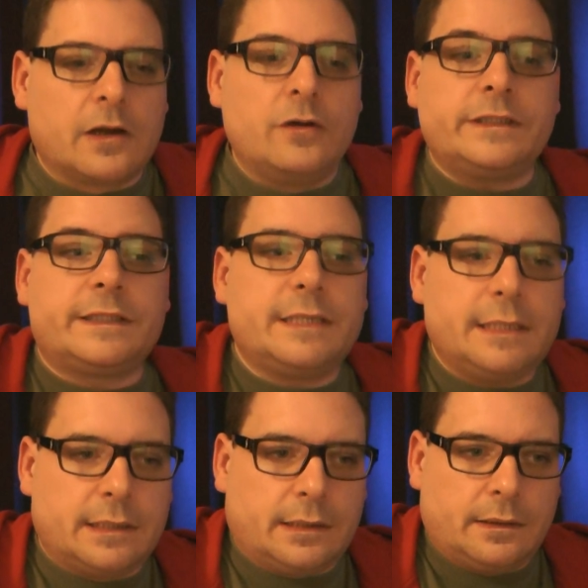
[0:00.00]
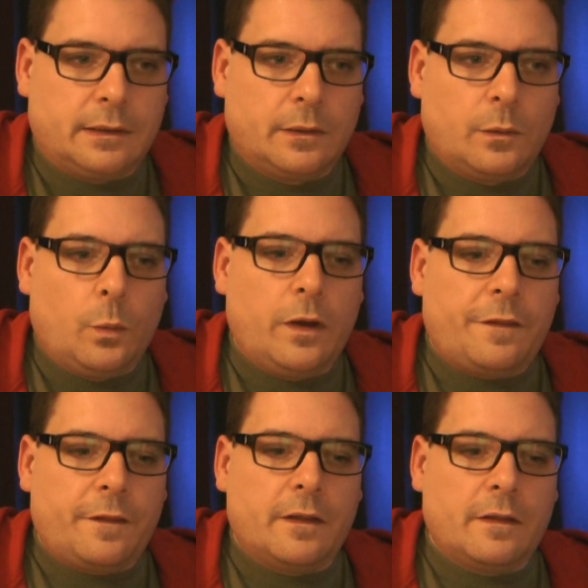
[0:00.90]
good scene
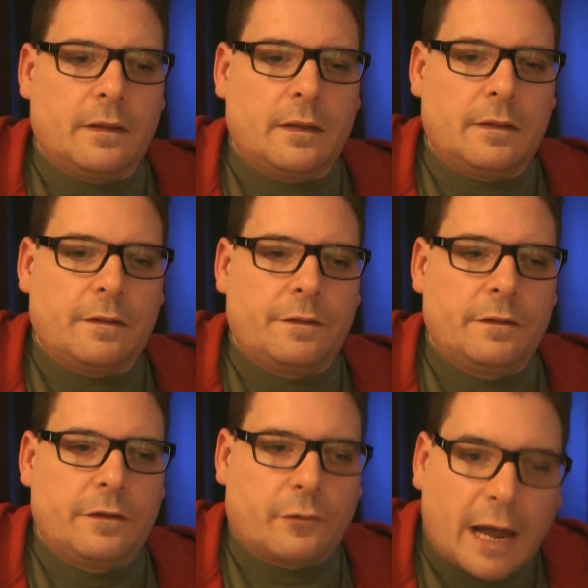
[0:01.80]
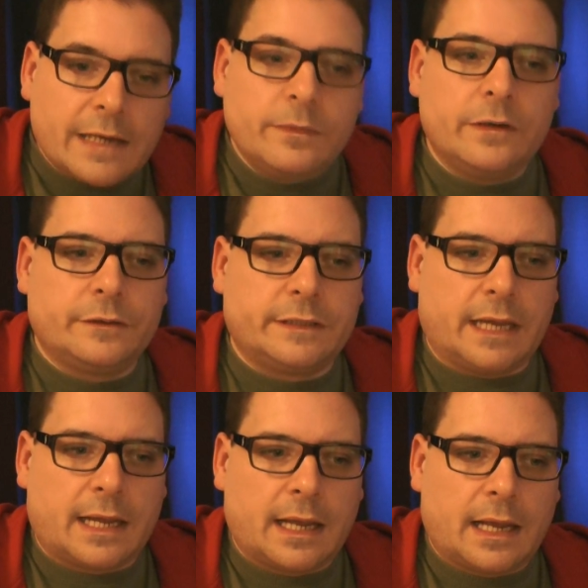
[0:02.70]
with the right
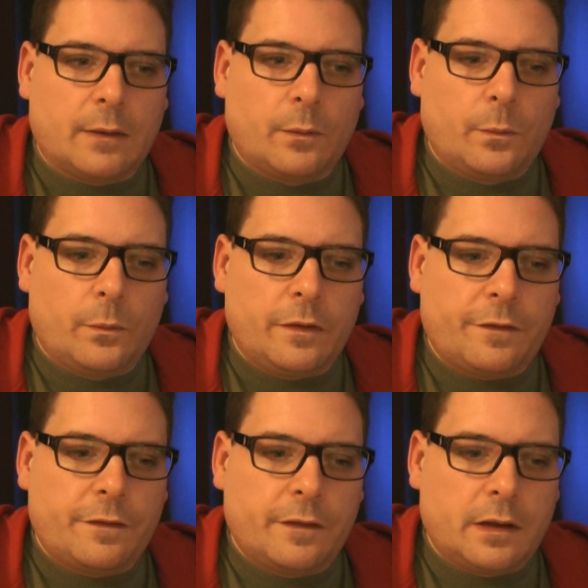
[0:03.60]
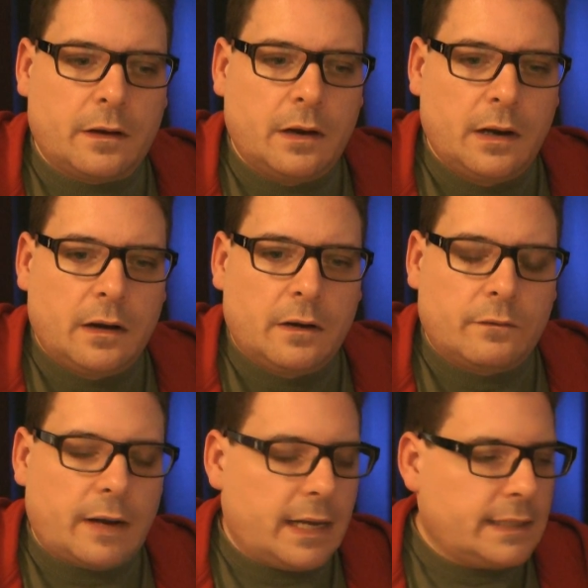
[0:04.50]
music, with the
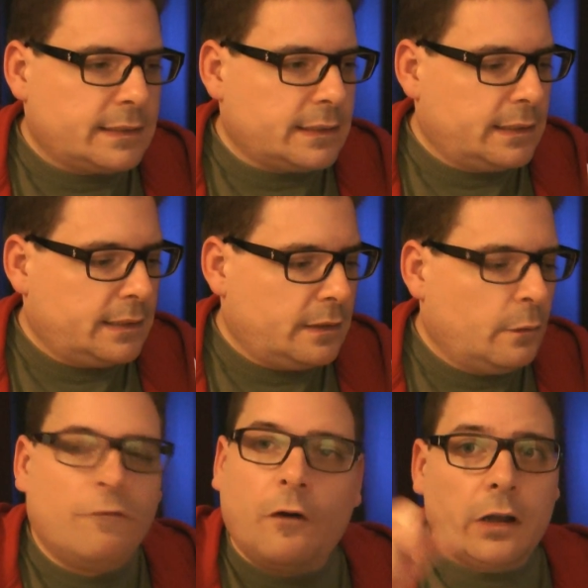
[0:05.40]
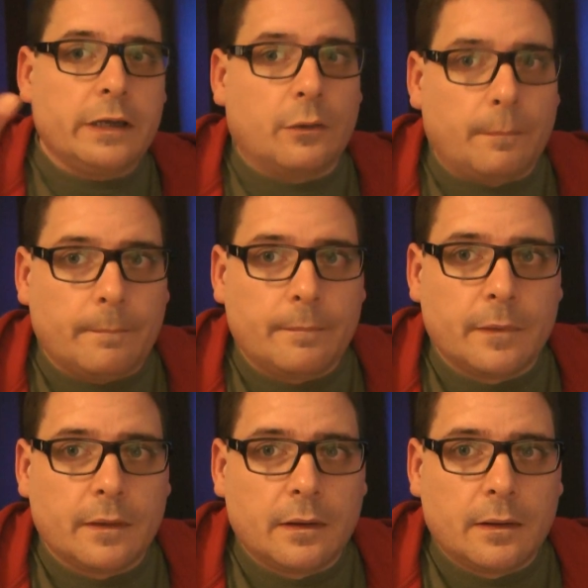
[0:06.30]
right volume.
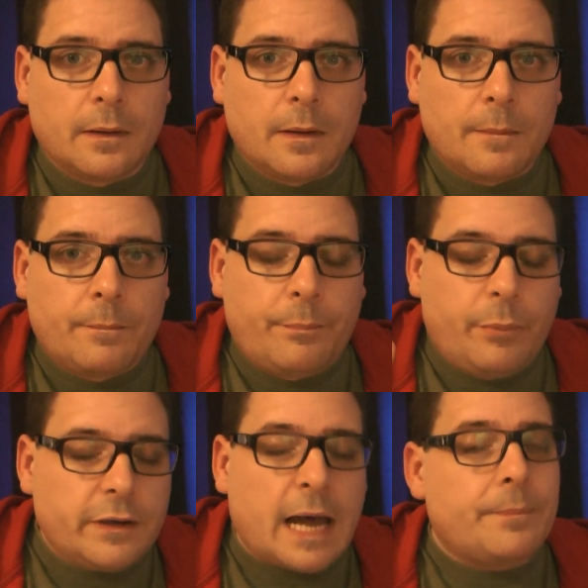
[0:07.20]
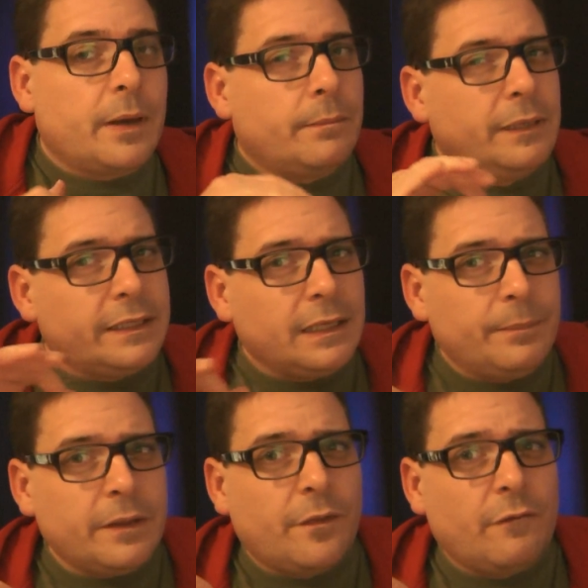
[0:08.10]
Put up a little
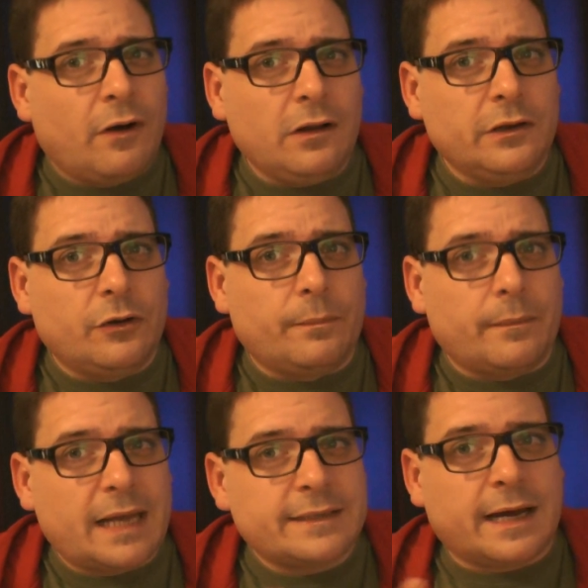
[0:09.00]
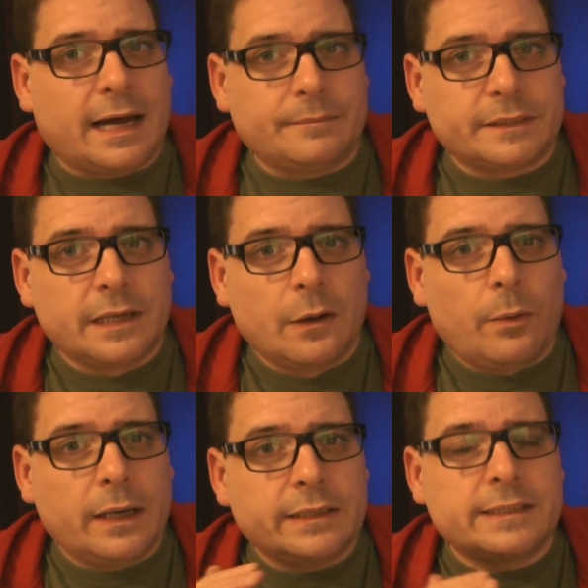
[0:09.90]
bit the volume at times
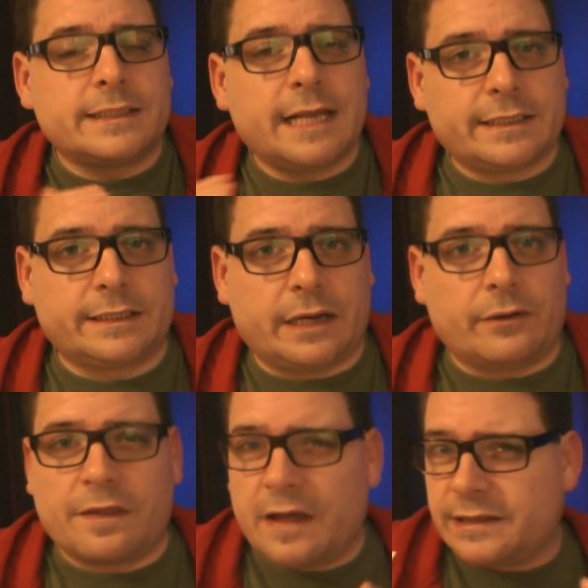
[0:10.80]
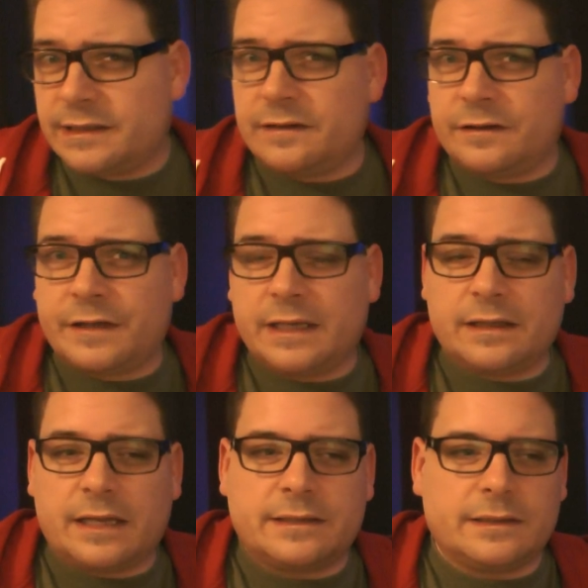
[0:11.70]
when it's necessary. That's the
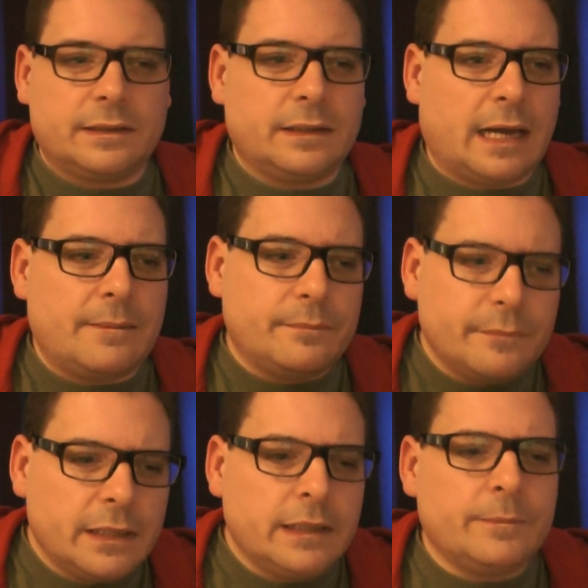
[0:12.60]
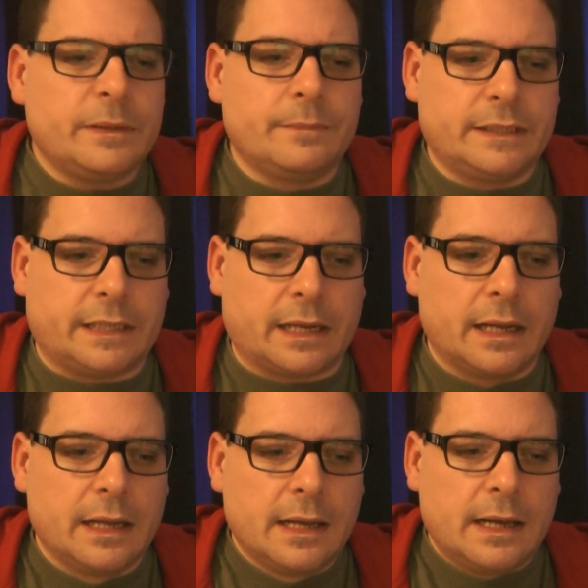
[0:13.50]
thing that I'm a little bit missing.